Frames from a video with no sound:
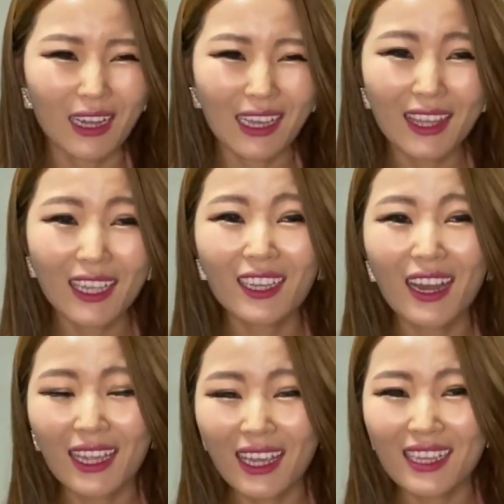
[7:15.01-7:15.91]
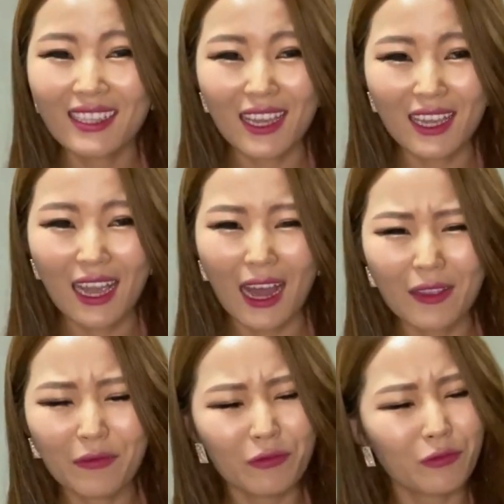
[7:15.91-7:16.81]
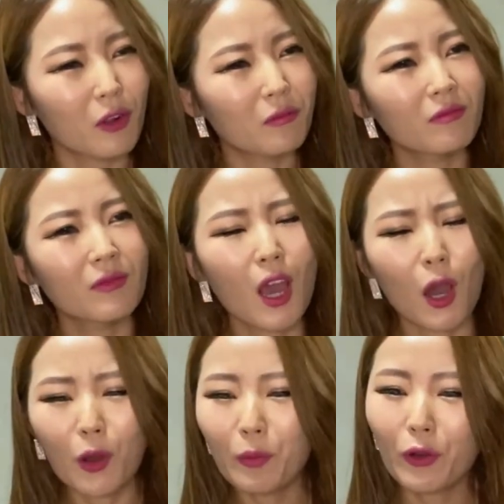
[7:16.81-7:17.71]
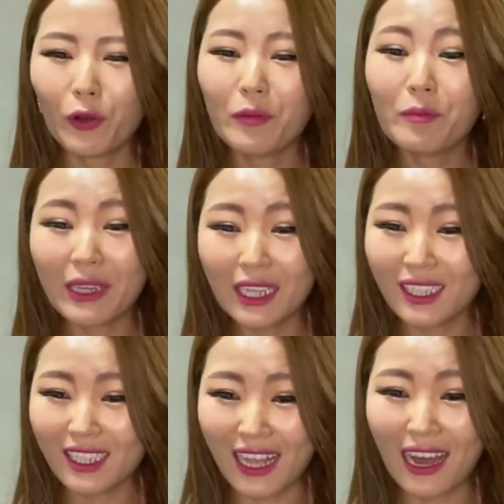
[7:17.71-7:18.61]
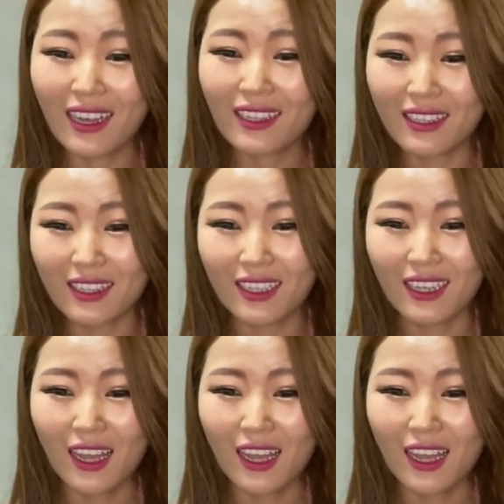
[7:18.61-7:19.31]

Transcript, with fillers: I think I can say I'm from upper middle class.